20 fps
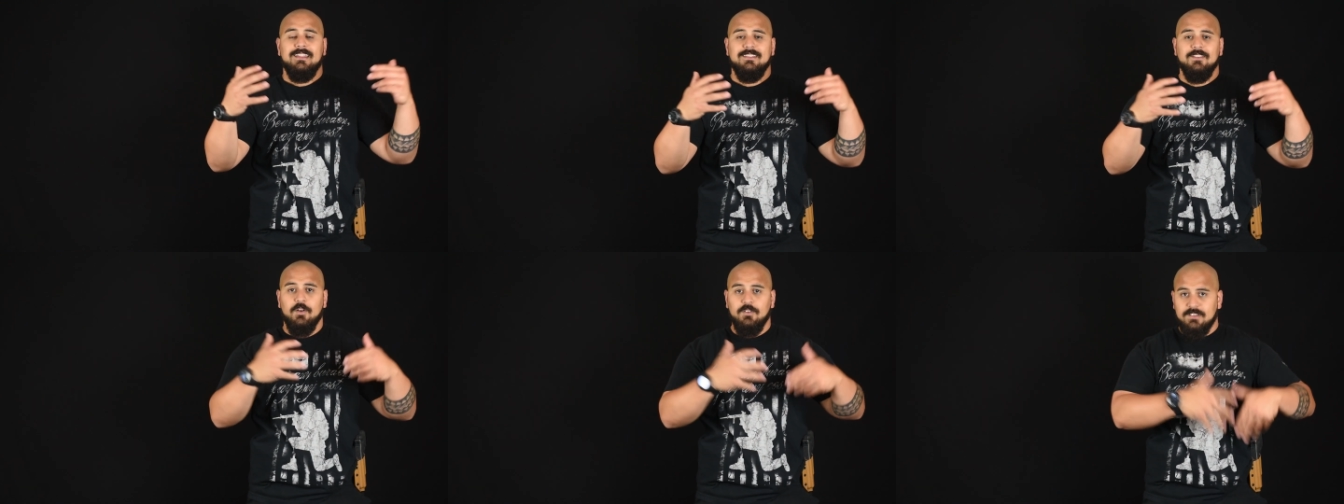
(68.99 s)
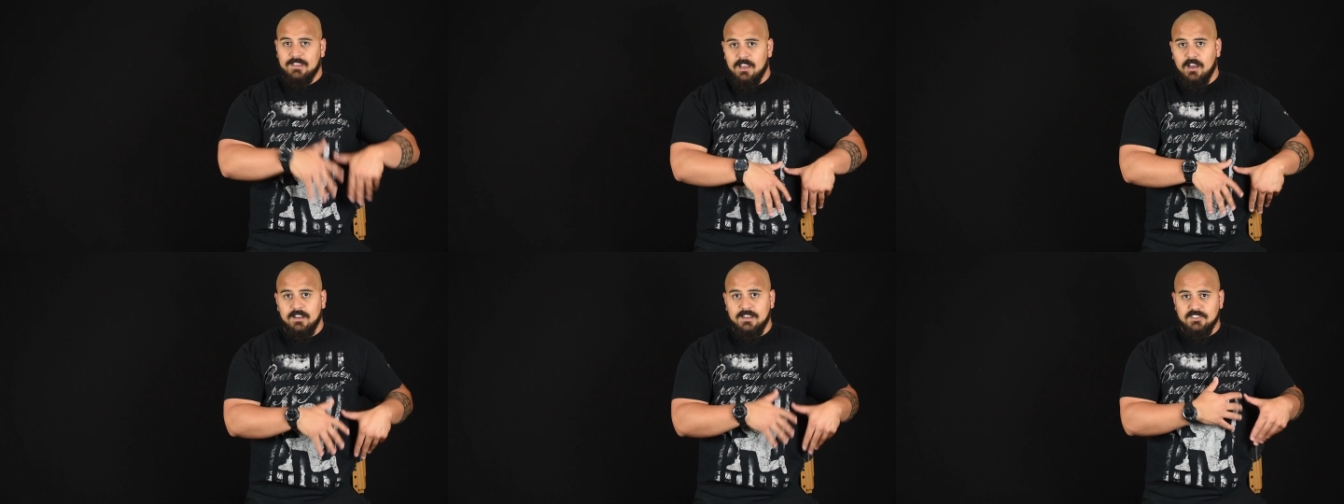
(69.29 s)
the
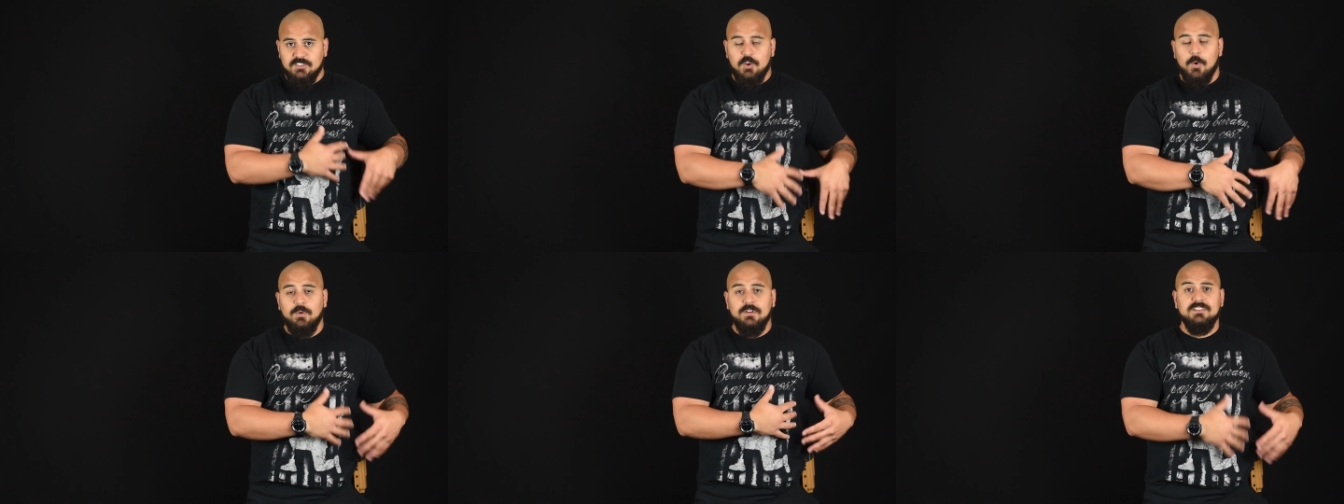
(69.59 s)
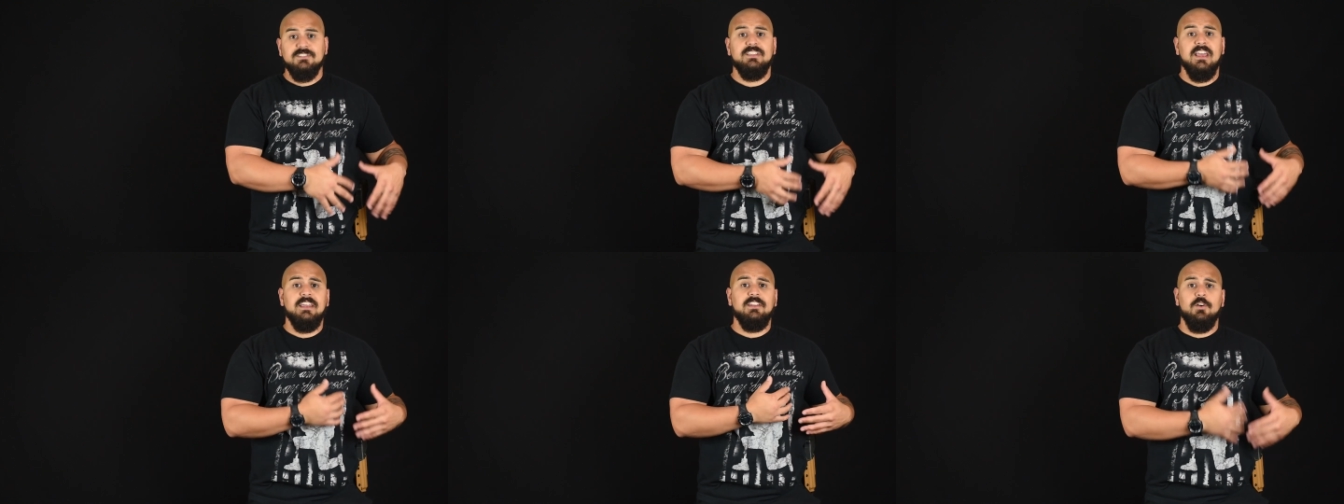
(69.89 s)
gun is going
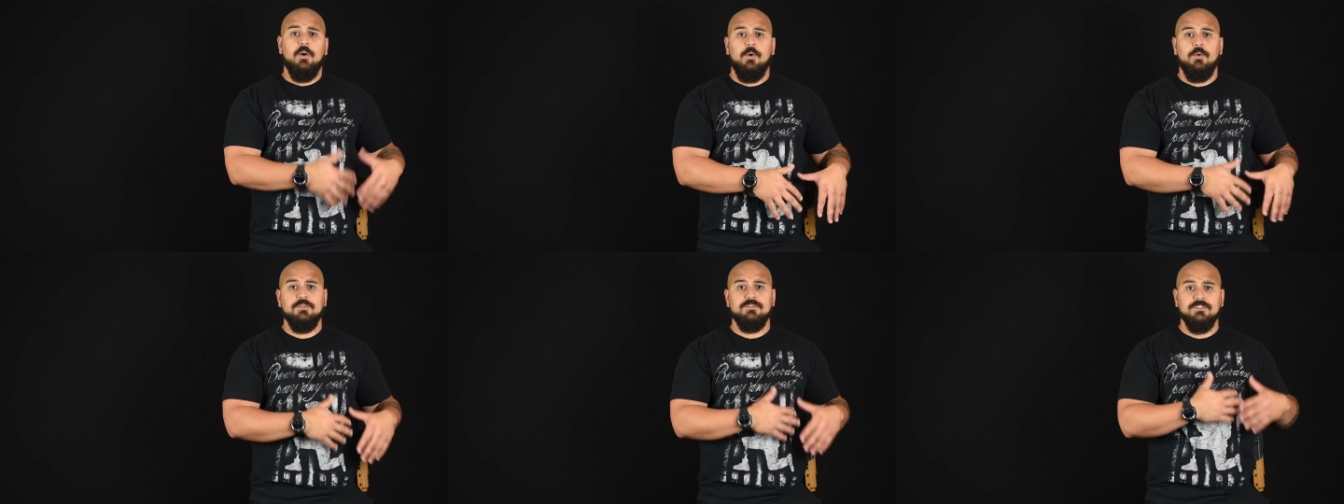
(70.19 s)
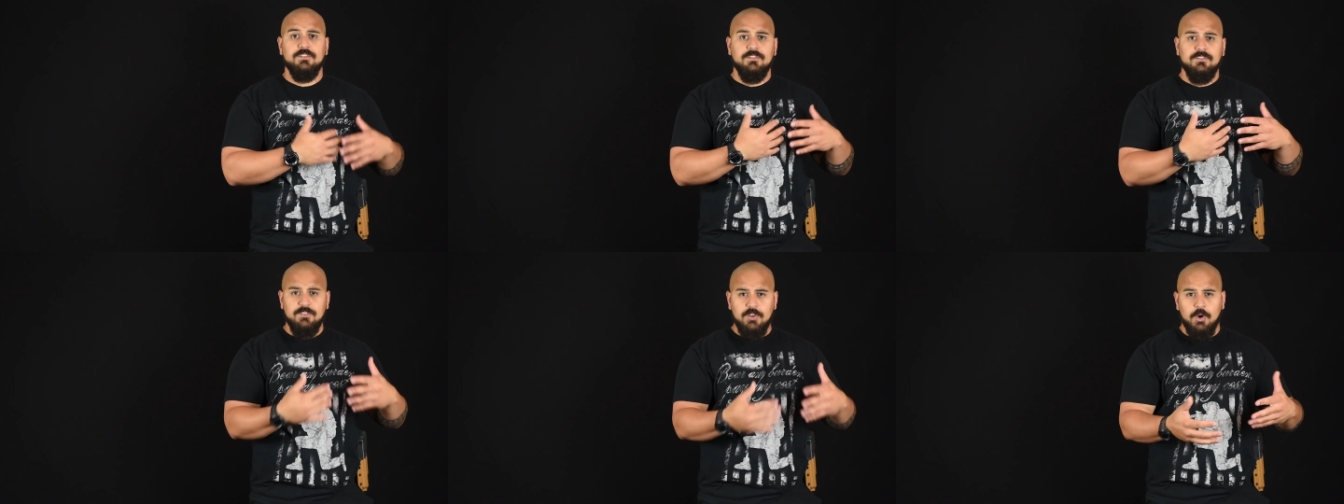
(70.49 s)
to stay in the
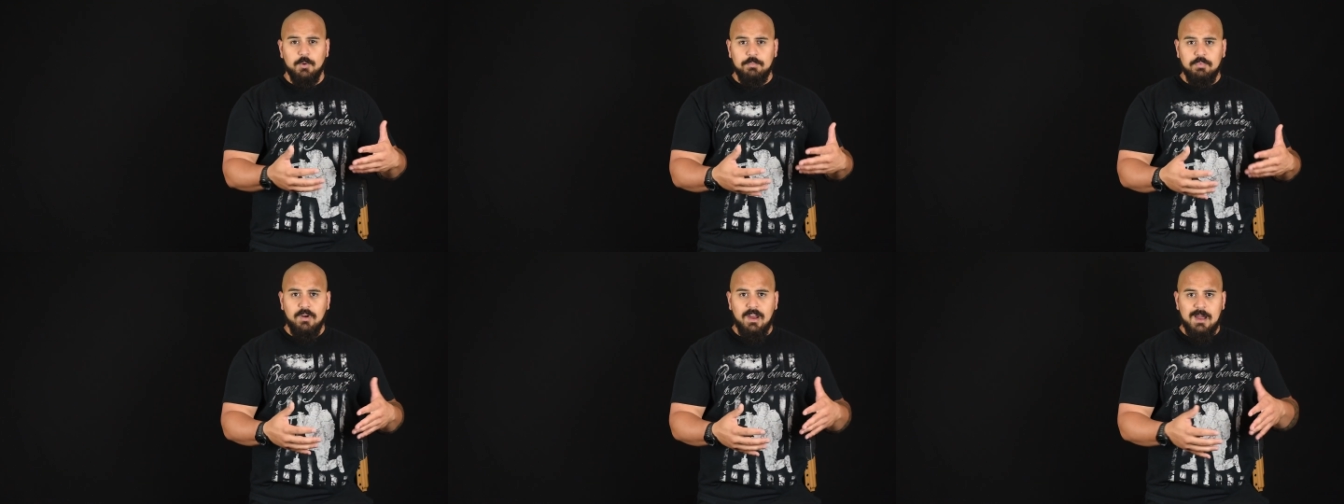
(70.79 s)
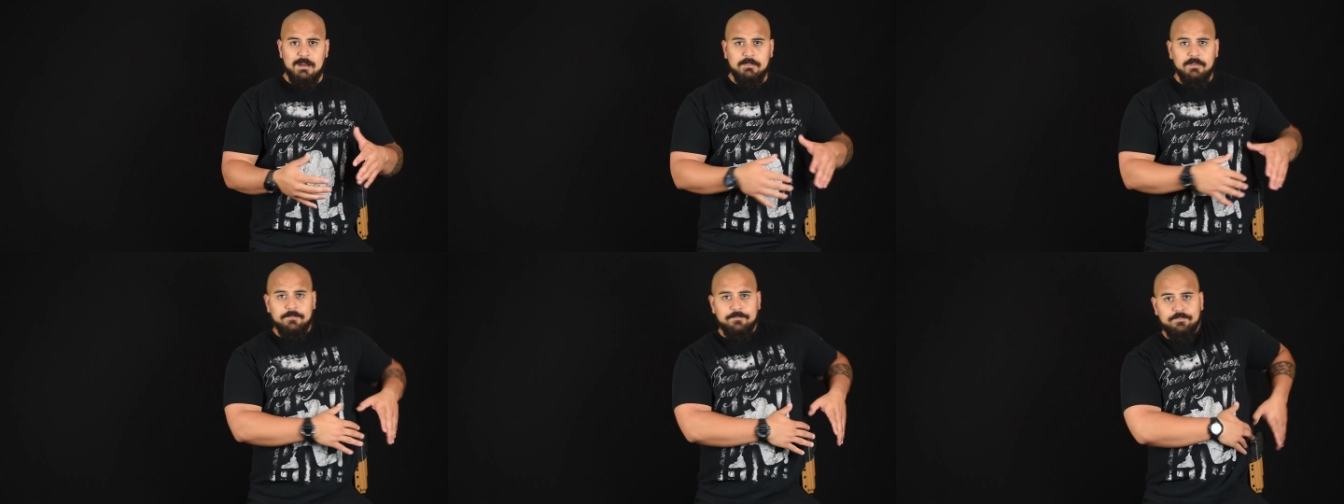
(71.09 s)
holster, no
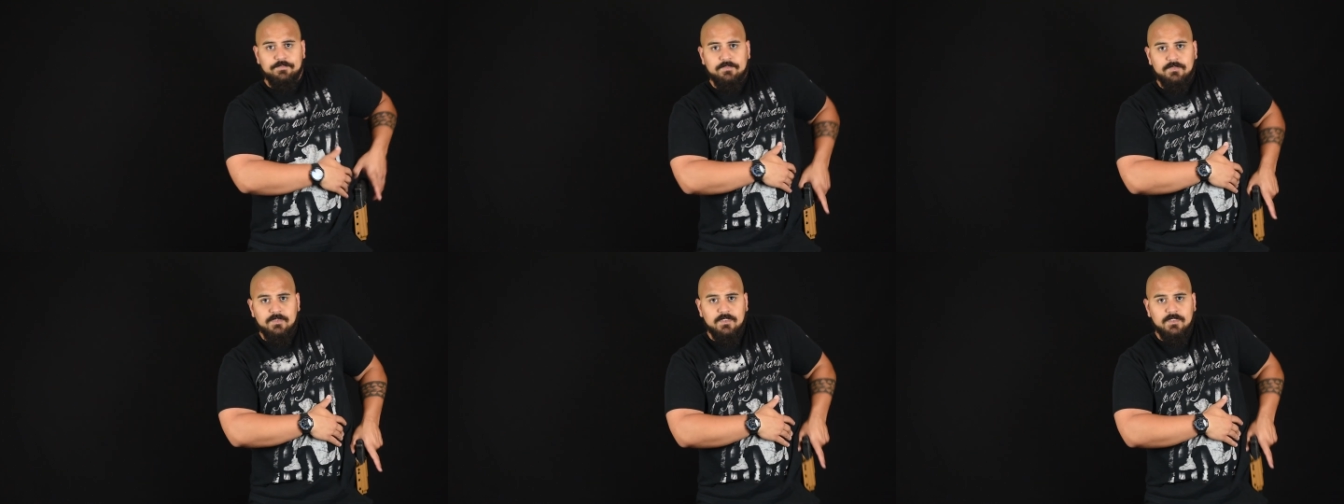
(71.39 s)
problem.